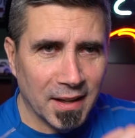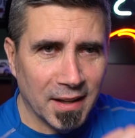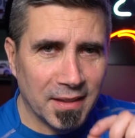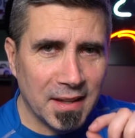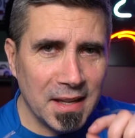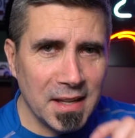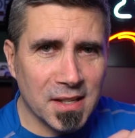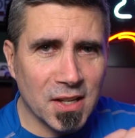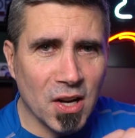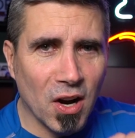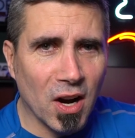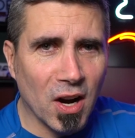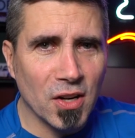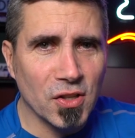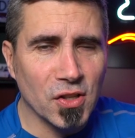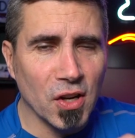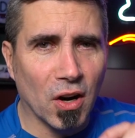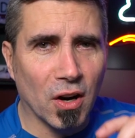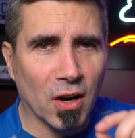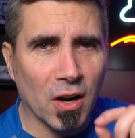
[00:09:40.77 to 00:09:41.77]
These
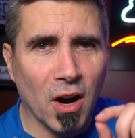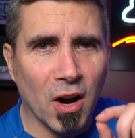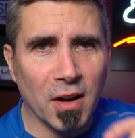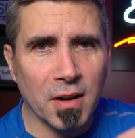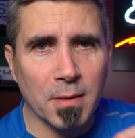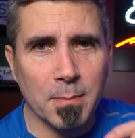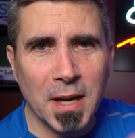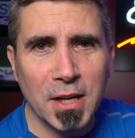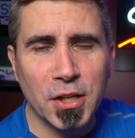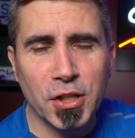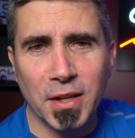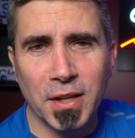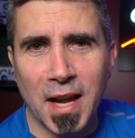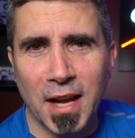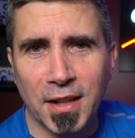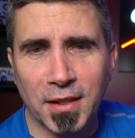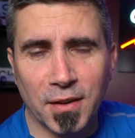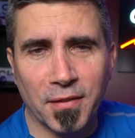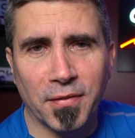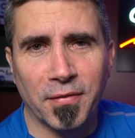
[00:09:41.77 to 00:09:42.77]
cars are automation
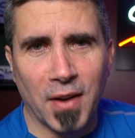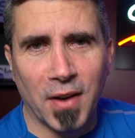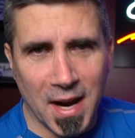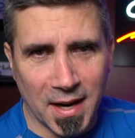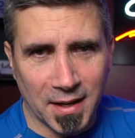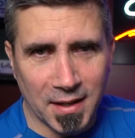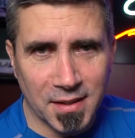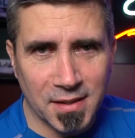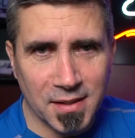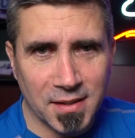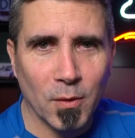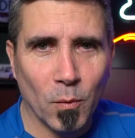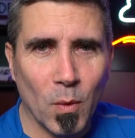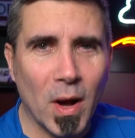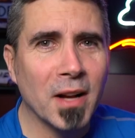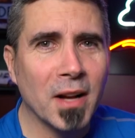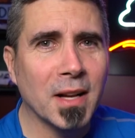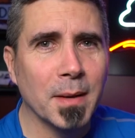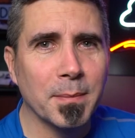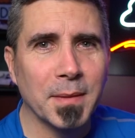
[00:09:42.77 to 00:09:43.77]
at their finest.
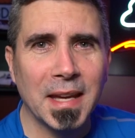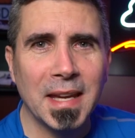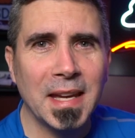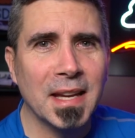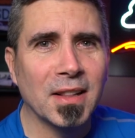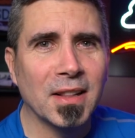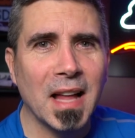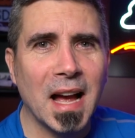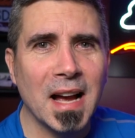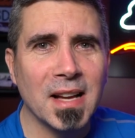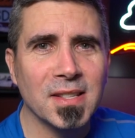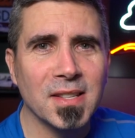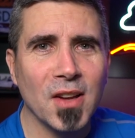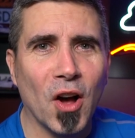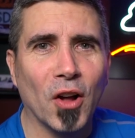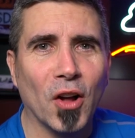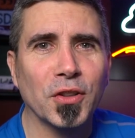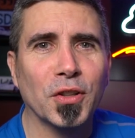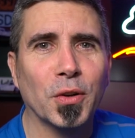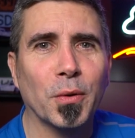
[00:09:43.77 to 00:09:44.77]
Welcome to E-Class
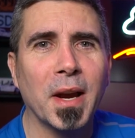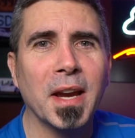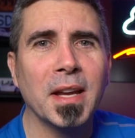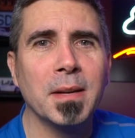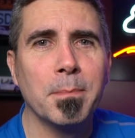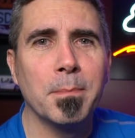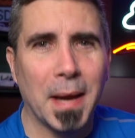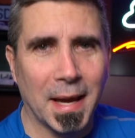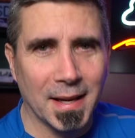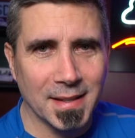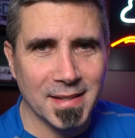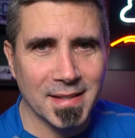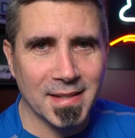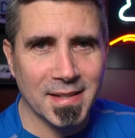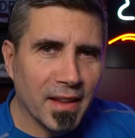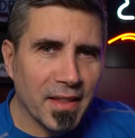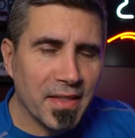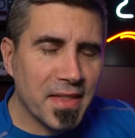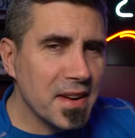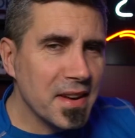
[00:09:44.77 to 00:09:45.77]
All-Terrain
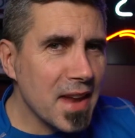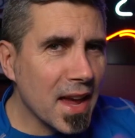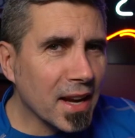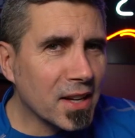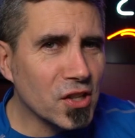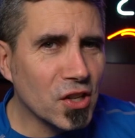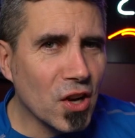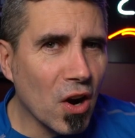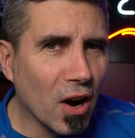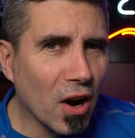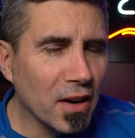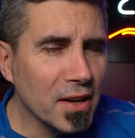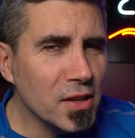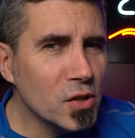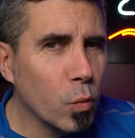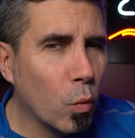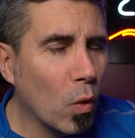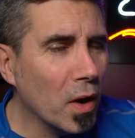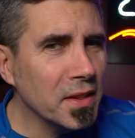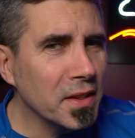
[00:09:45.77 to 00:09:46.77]
Benz. The next car
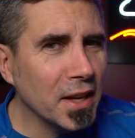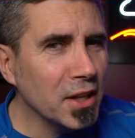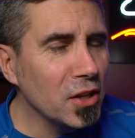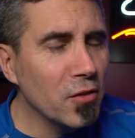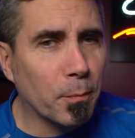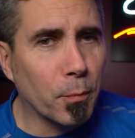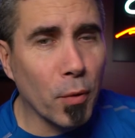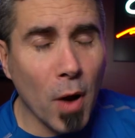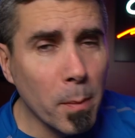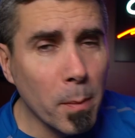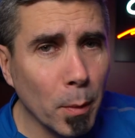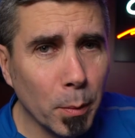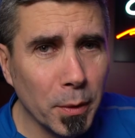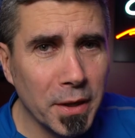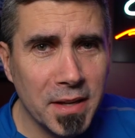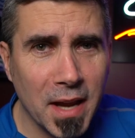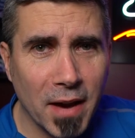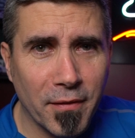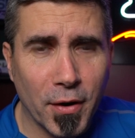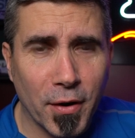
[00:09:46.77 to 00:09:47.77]
is one that you've
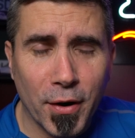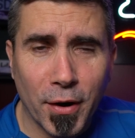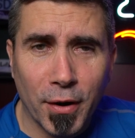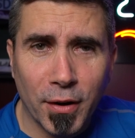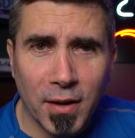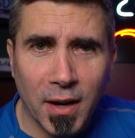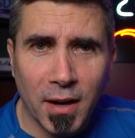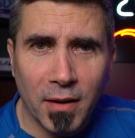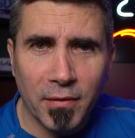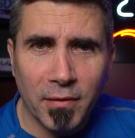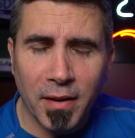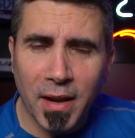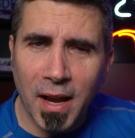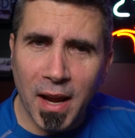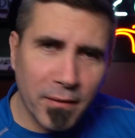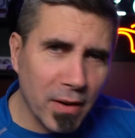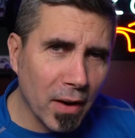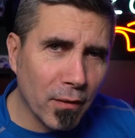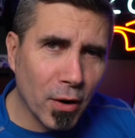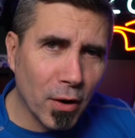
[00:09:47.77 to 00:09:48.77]
probably never heard of.
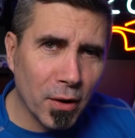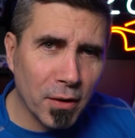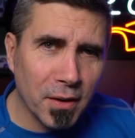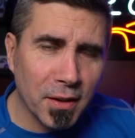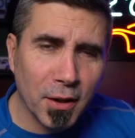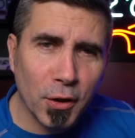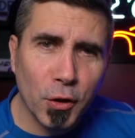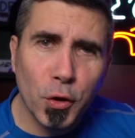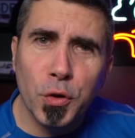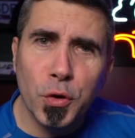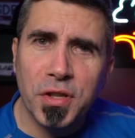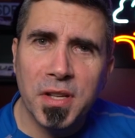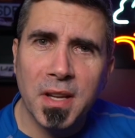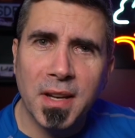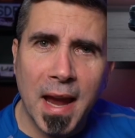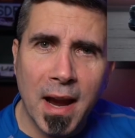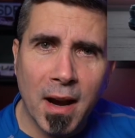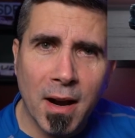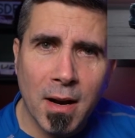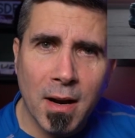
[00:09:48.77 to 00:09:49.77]
Have you ever heard of the
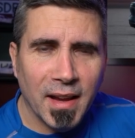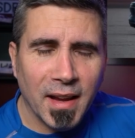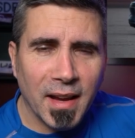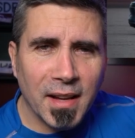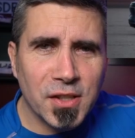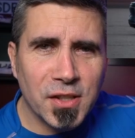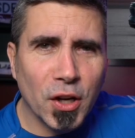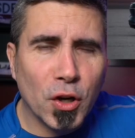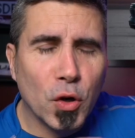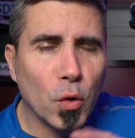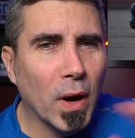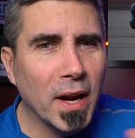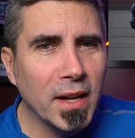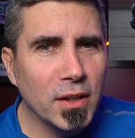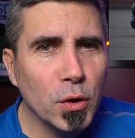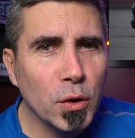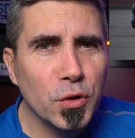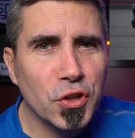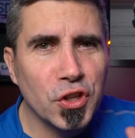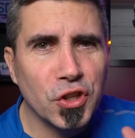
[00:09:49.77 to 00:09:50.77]
Lucid Air? It's a
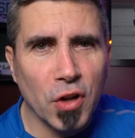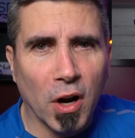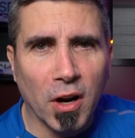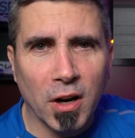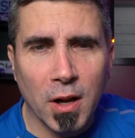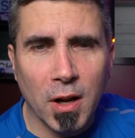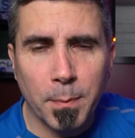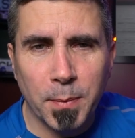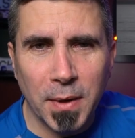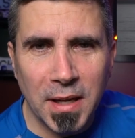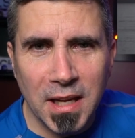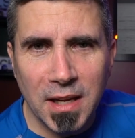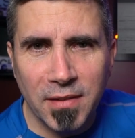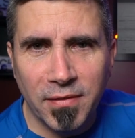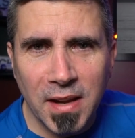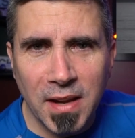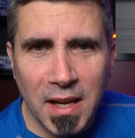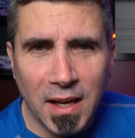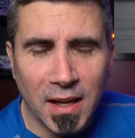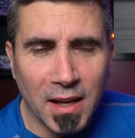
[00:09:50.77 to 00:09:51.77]
great new startup
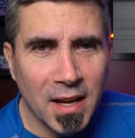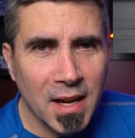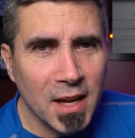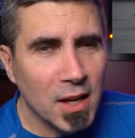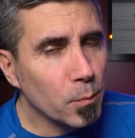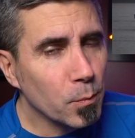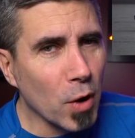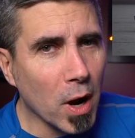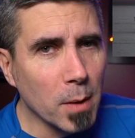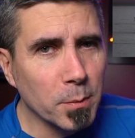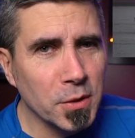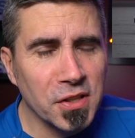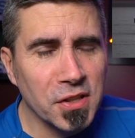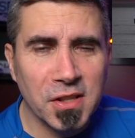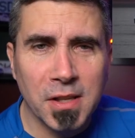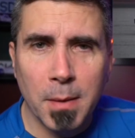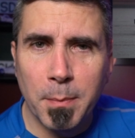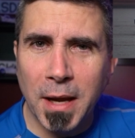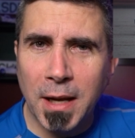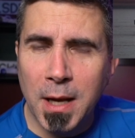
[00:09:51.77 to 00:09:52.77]
EV. Promises
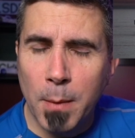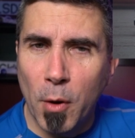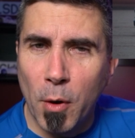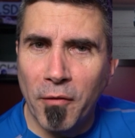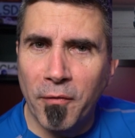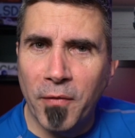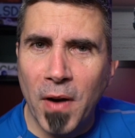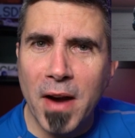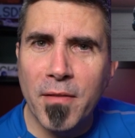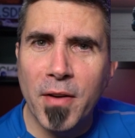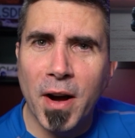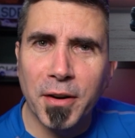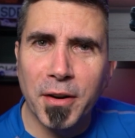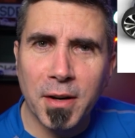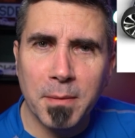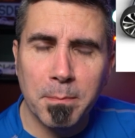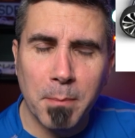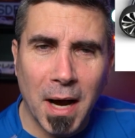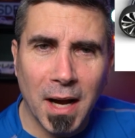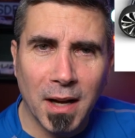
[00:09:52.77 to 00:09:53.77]
to make about
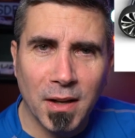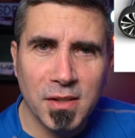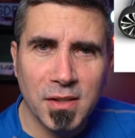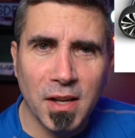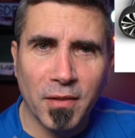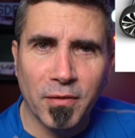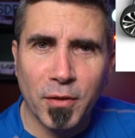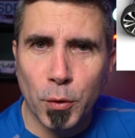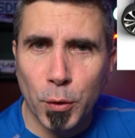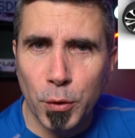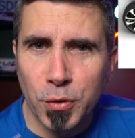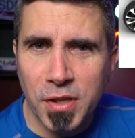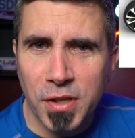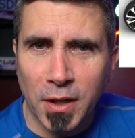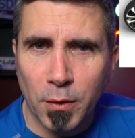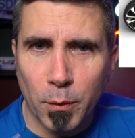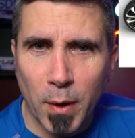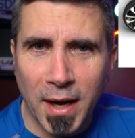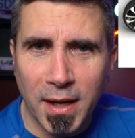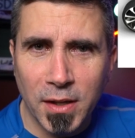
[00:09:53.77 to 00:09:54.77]
500 miles of
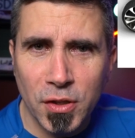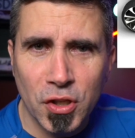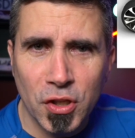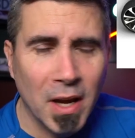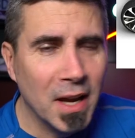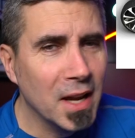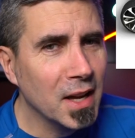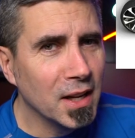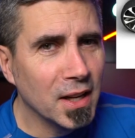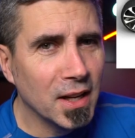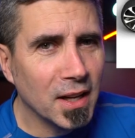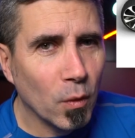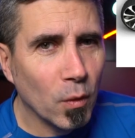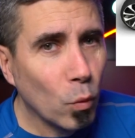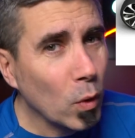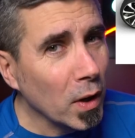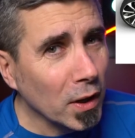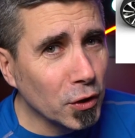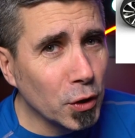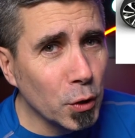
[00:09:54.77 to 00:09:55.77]
cruising range,
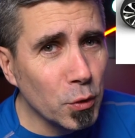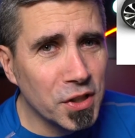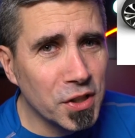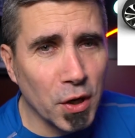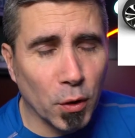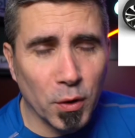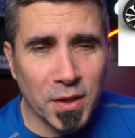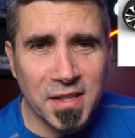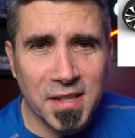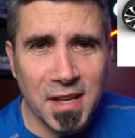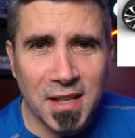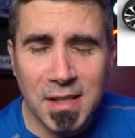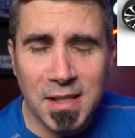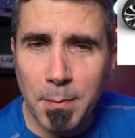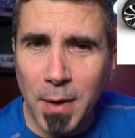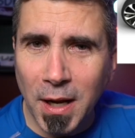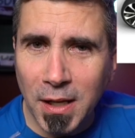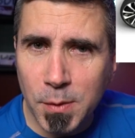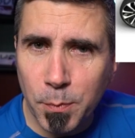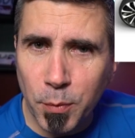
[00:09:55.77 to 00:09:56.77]
We'll do 0 to 60
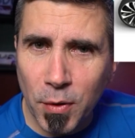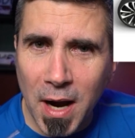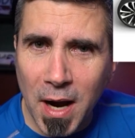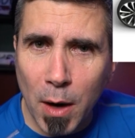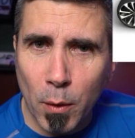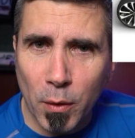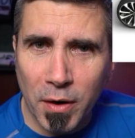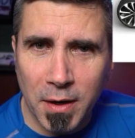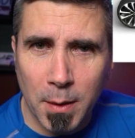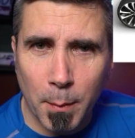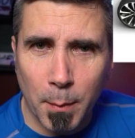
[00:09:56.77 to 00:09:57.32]
miles per hour in